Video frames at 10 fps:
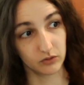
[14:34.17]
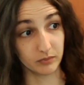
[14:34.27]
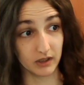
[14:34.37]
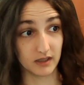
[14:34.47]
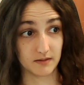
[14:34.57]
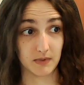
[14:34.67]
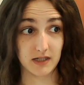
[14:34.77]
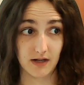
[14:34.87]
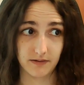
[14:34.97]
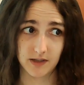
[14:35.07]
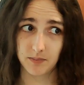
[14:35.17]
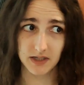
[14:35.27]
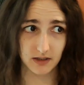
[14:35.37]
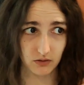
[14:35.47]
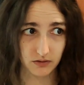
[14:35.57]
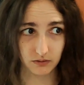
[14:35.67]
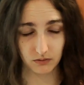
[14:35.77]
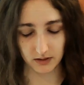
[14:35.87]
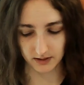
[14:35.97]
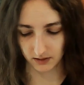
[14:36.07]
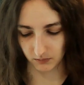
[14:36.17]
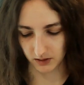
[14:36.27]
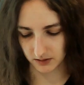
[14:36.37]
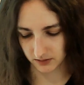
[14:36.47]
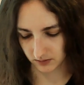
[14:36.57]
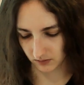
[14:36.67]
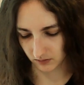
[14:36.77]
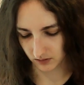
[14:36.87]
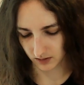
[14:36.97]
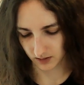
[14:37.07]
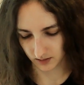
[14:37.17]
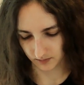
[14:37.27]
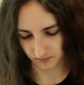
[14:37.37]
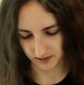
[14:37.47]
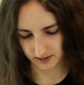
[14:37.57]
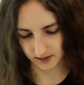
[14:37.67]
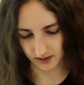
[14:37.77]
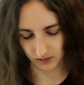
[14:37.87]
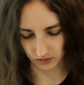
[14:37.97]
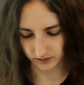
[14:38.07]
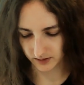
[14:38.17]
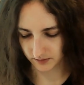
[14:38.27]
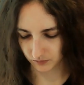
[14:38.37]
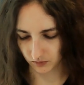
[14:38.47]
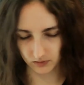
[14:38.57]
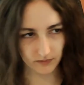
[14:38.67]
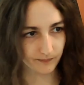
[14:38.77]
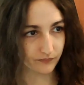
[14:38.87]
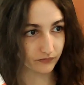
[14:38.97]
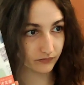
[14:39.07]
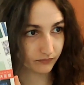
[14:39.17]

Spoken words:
and I wanted to practice it myself. In the past, I used to do this anyway. So basically, I got this book